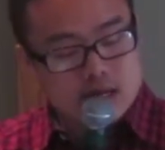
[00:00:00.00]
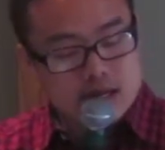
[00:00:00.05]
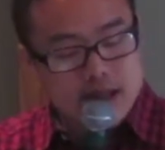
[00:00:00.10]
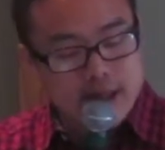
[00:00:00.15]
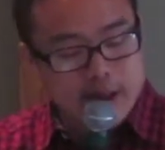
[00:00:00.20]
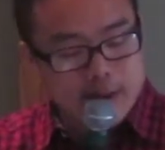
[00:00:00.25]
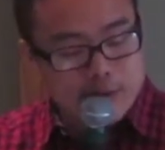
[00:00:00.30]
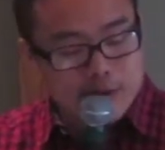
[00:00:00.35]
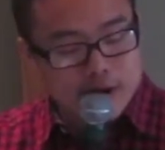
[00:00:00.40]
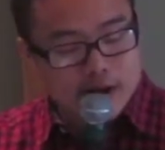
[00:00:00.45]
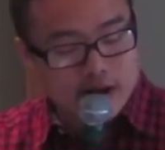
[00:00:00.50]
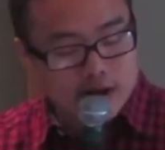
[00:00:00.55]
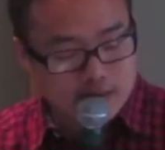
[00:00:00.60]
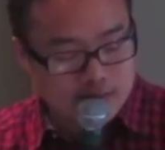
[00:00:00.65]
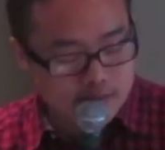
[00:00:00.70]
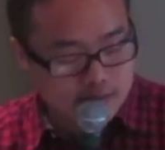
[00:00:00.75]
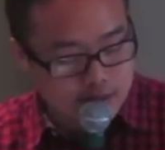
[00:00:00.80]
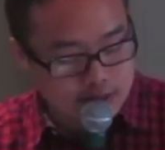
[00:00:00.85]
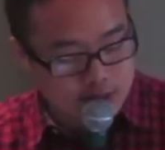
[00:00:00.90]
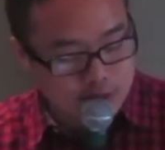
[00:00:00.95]

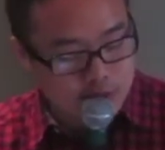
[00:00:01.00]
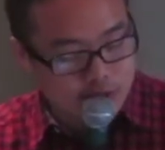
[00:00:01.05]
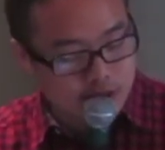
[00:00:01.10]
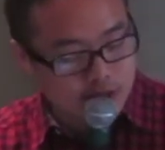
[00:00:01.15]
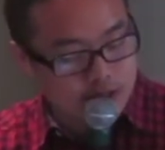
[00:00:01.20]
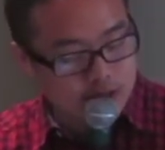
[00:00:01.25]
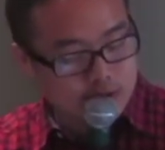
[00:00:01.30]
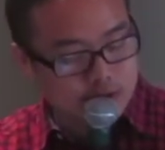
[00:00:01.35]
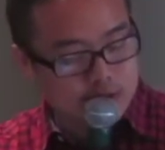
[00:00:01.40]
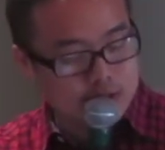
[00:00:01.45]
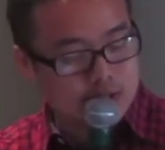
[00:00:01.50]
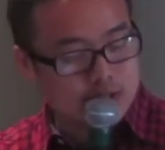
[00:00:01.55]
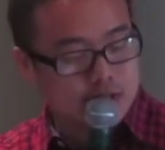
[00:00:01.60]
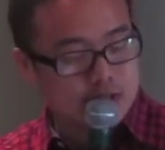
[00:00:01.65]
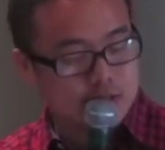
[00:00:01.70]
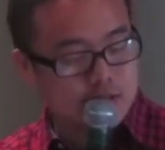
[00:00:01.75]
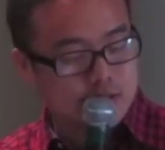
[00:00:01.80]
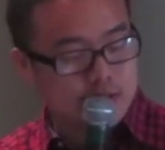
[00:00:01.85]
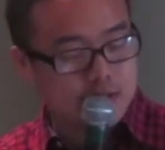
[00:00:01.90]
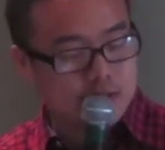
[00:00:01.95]
Abraham is one of those
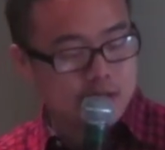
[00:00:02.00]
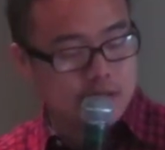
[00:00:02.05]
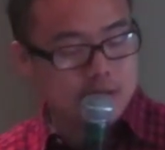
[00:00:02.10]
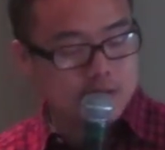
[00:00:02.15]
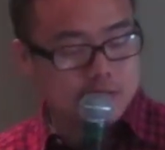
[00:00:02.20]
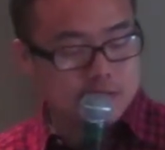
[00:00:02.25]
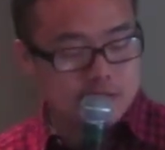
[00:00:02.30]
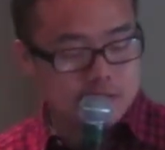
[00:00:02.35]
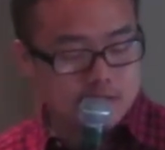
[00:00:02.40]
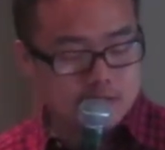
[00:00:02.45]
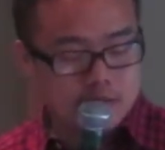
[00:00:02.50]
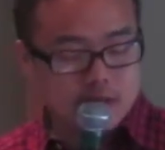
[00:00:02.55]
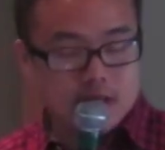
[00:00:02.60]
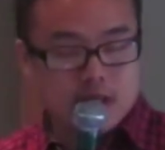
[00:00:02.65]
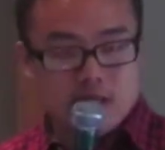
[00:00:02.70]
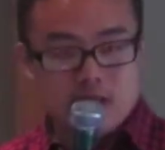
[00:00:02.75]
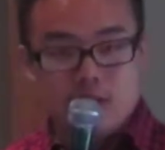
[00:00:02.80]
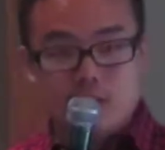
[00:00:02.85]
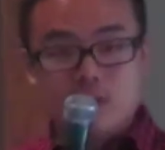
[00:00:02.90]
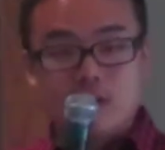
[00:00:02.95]
people.
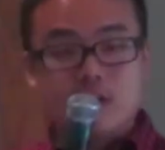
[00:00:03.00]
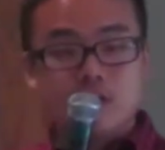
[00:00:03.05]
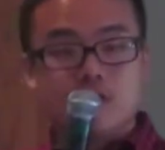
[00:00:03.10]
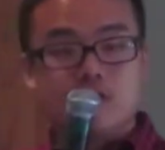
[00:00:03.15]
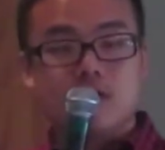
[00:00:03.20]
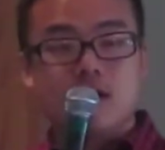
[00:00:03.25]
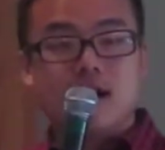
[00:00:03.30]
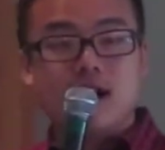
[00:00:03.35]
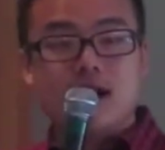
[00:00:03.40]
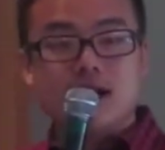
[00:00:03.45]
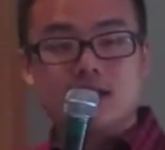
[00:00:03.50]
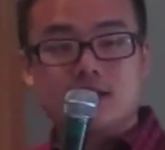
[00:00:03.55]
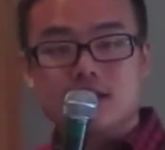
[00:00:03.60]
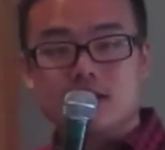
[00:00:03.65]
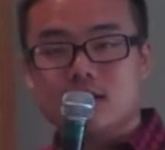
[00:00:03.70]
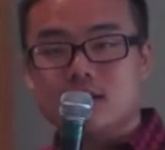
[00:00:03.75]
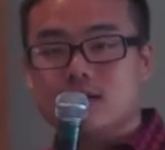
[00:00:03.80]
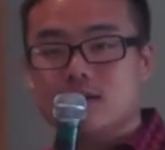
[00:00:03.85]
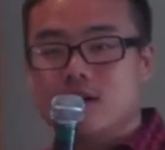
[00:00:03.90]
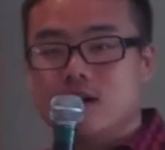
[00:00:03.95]
He waited for Isaac
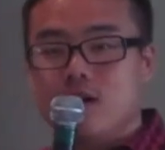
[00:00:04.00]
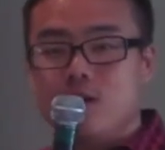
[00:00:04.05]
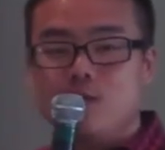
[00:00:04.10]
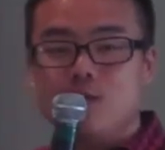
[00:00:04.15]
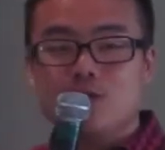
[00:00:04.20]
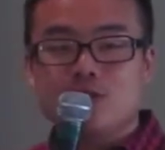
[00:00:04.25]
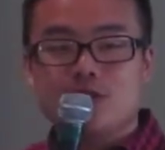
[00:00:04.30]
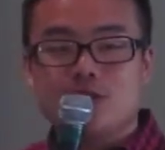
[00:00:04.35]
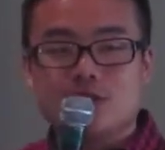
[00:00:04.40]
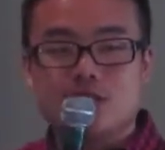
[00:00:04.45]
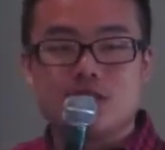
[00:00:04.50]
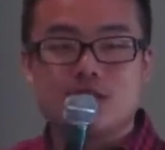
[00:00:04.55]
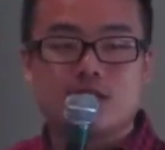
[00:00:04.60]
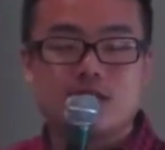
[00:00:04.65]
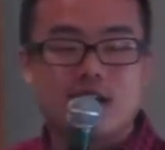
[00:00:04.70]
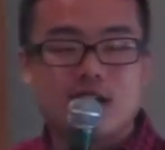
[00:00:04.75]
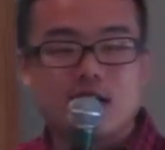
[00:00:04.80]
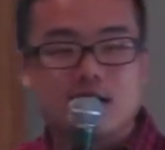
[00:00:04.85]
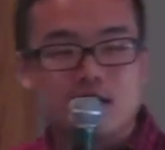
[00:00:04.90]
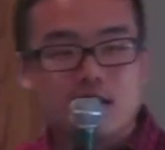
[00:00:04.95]
almost his
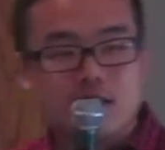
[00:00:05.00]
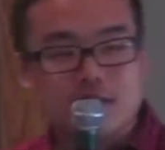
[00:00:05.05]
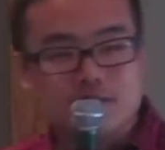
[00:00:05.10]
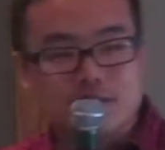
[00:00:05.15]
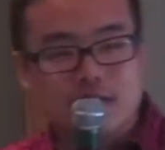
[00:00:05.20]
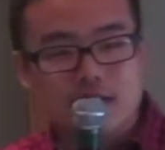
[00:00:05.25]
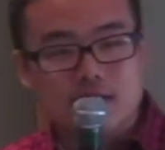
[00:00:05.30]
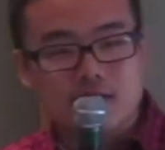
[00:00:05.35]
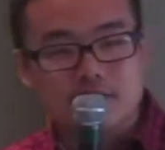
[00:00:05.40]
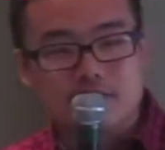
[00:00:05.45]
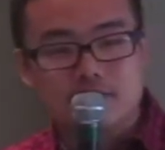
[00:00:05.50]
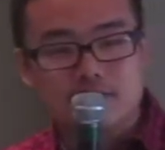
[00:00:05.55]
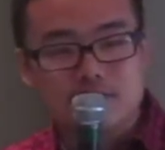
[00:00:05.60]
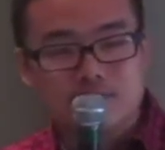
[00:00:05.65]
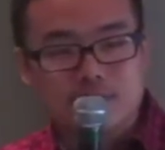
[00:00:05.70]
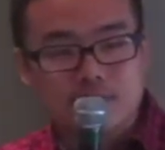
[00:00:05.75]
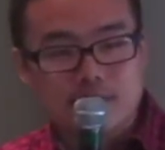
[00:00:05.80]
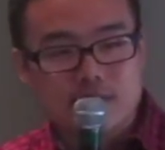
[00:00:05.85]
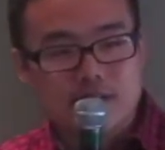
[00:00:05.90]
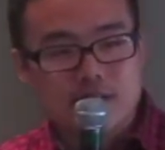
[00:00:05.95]
entire lifetime.
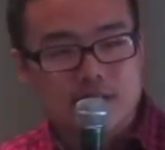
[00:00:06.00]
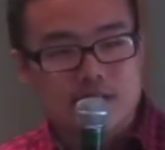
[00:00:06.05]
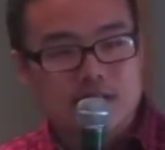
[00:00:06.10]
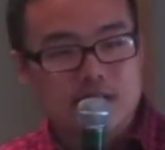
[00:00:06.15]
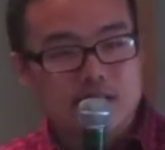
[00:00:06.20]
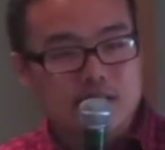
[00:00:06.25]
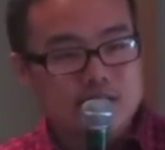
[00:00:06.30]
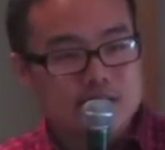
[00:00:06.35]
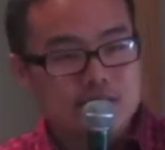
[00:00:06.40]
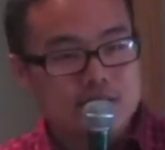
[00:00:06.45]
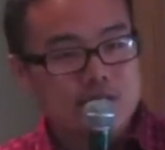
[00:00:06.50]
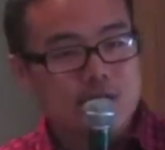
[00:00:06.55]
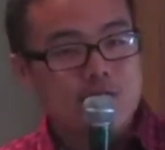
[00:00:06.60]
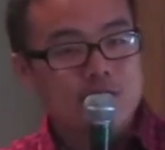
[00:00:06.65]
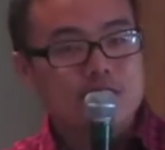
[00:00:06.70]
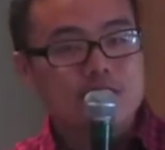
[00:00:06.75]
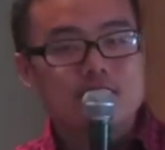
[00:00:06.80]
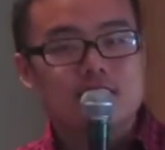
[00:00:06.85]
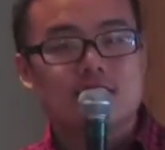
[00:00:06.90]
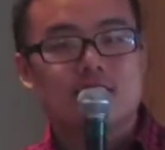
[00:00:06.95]
Is his
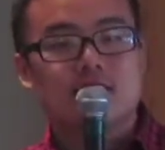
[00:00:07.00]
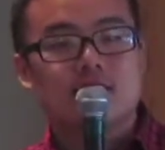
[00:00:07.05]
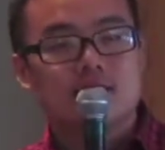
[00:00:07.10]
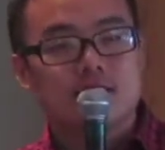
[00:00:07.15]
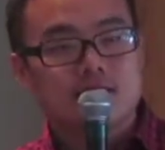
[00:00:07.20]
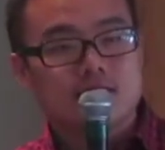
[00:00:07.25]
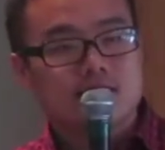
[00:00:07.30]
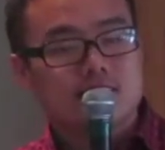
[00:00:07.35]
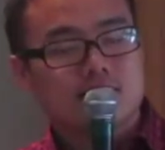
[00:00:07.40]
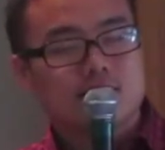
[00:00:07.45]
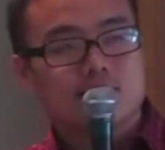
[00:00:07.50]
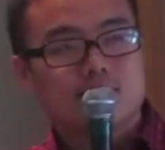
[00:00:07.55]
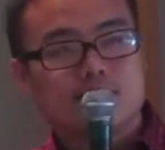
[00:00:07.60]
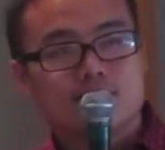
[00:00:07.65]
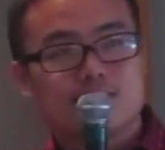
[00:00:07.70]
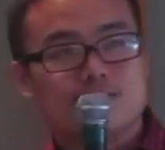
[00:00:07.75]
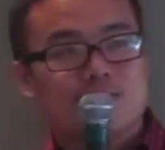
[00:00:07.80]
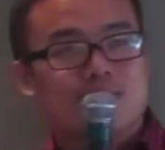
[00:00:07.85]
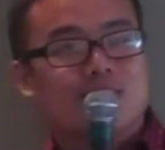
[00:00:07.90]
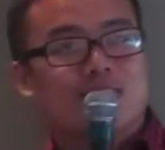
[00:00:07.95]
only son.
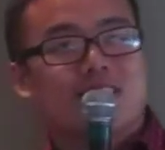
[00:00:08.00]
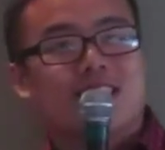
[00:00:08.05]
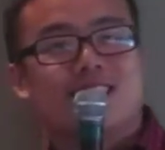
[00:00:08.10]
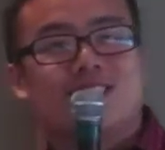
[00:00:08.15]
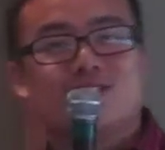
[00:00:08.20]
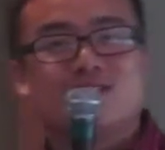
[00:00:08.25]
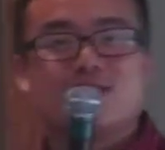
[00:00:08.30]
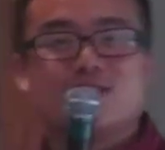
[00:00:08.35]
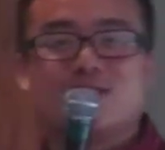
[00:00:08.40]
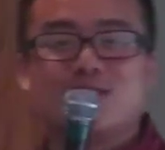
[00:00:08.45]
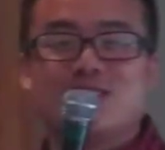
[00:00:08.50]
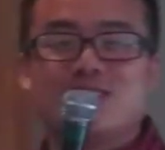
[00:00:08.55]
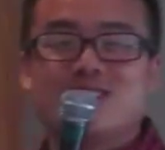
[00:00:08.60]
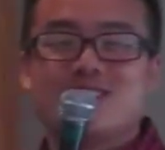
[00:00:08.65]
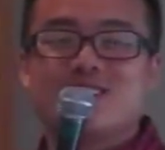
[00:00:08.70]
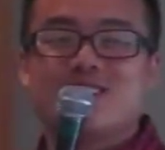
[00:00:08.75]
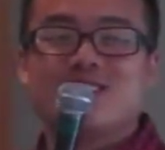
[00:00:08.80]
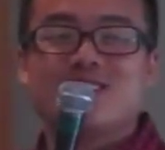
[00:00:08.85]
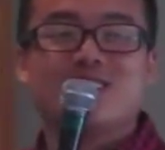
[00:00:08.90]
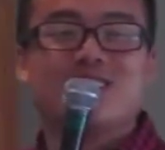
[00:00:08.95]
Well, kind of his only son,